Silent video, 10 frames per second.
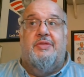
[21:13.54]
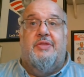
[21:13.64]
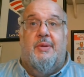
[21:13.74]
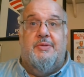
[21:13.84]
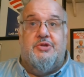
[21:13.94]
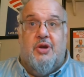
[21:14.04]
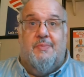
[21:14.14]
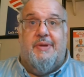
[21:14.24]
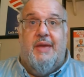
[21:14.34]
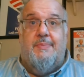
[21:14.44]
The
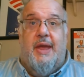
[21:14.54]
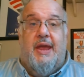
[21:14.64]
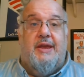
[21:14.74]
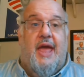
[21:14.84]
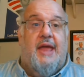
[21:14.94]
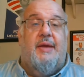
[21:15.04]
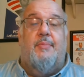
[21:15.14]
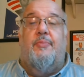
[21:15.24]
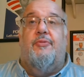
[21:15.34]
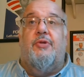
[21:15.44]
Trump campaign had a
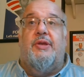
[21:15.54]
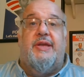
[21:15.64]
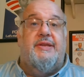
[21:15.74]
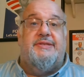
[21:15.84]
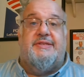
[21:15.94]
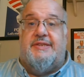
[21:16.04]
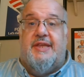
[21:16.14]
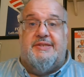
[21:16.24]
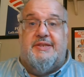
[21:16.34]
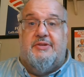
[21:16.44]
brilliant
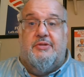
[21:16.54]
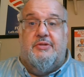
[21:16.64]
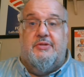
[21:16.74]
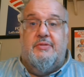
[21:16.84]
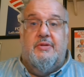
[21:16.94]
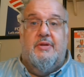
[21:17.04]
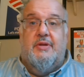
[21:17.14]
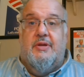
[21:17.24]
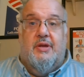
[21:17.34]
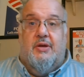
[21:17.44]
statistical
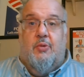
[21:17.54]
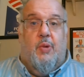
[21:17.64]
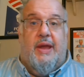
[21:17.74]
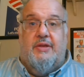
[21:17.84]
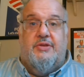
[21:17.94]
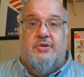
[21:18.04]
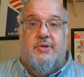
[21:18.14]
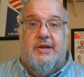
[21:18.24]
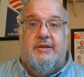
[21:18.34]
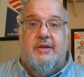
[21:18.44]
wing
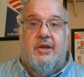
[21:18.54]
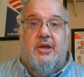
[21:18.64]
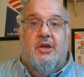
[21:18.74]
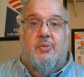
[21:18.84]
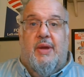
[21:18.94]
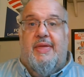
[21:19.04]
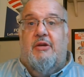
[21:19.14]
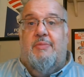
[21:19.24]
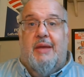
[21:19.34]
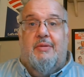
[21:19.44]
to it where they
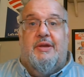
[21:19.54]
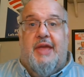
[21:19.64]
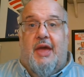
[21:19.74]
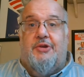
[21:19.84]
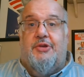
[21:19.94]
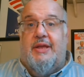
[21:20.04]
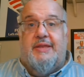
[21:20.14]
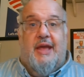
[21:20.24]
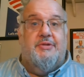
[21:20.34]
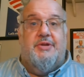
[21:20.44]
would be able to calculate
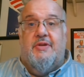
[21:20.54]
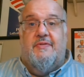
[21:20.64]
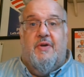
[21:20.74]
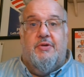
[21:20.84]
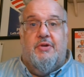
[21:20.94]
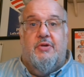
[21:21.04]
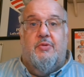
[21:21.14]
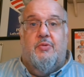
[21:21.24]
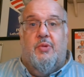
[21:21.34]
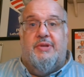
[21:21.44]
down to the voter
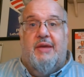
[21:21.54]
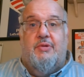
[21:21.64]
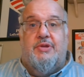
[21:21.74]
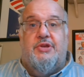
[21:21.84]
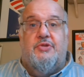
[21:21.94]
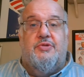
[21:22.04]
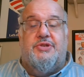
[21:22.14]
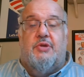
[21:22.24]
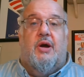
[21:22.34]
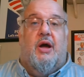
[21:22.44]
what they would do.
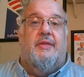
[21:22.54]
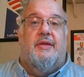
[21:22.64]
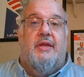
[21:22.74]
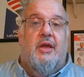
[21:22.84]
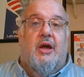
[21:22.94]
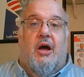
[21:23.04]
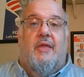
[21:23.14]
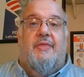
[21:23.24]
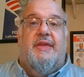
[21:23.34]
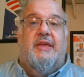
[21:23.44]
So on the
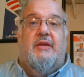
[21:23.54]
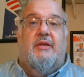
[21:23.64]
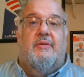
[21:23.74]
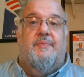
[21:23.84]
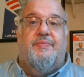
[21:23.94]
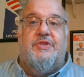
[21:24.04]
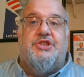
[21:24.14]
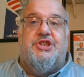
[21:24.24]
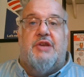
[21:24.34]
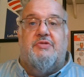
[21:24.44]
on the
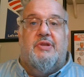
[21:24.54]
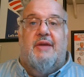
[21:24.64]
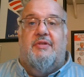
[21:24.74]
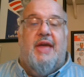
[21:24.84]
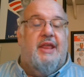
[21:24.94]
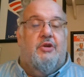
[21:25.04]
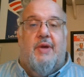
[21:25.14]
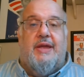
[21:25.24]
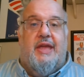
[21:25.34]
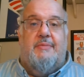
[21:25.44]
general level had a
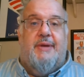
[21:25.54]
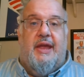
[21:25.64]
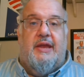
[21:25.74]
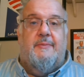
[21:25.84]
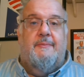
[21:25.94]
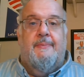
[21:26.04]
great campaign.